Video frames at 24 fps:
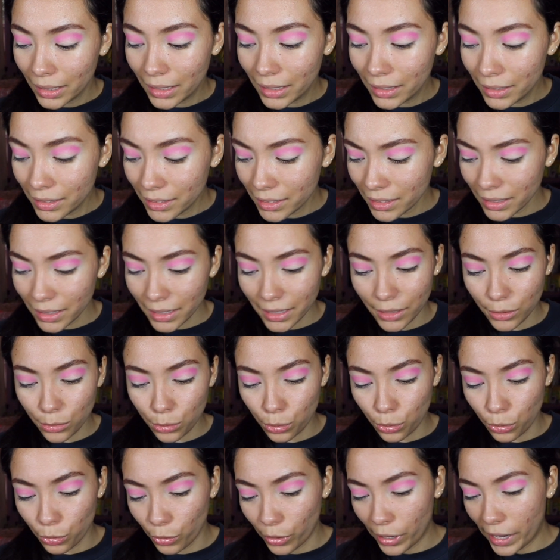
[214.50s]
it's a
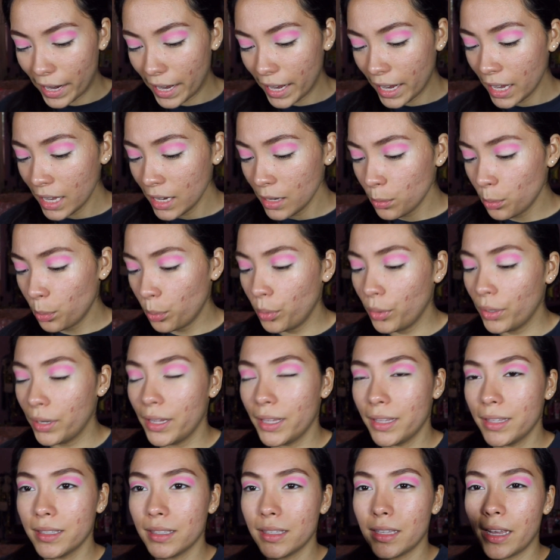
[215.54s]
red, but
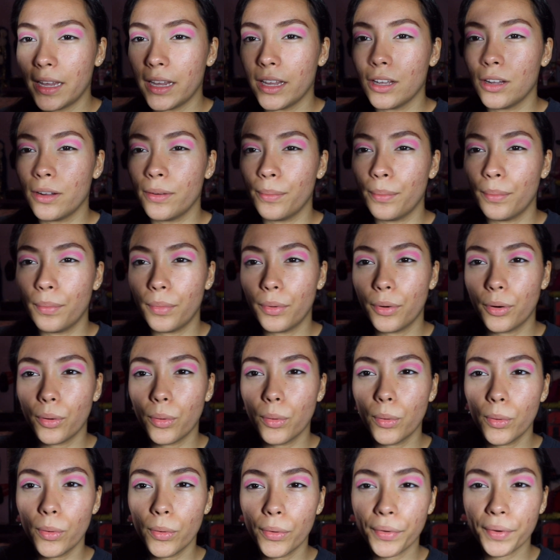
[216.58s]
it's like a
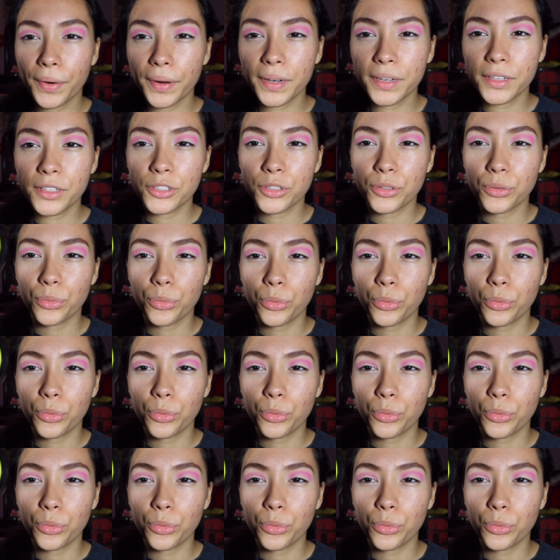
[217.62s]
orange